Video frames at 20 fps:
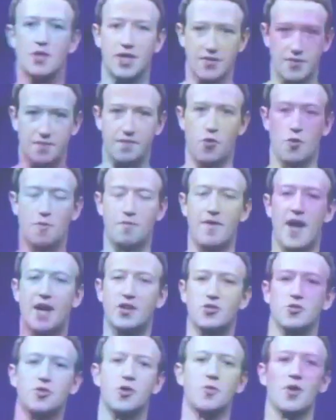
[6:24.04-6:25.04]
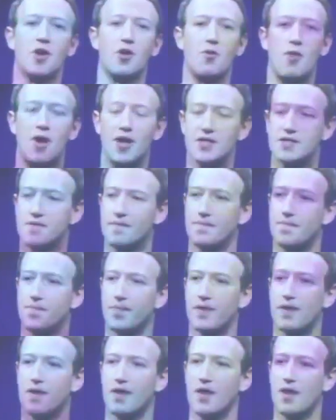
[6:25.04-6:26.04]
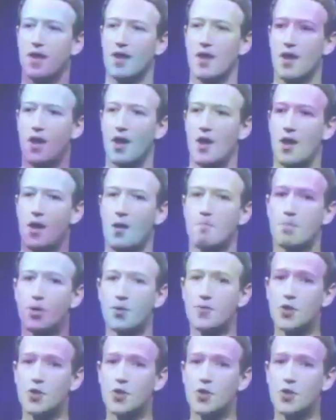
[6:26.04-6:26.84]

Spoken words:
we'd get the form factor that we all want. But